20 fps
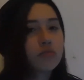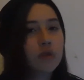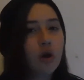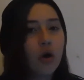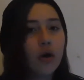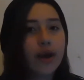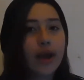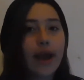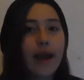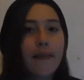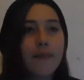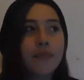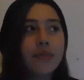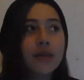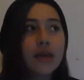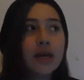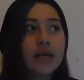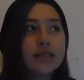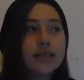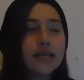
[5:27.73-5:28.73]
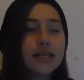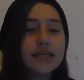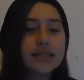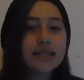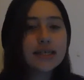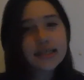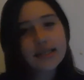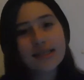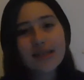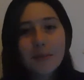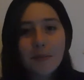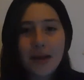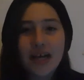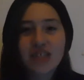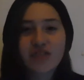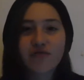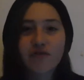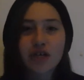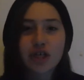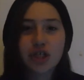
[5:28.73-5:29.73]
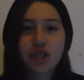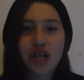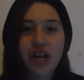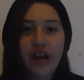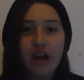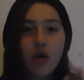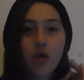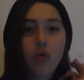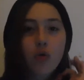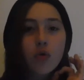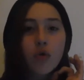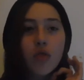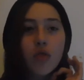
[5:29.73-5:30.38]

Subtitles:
okay, since this is a best friend channel,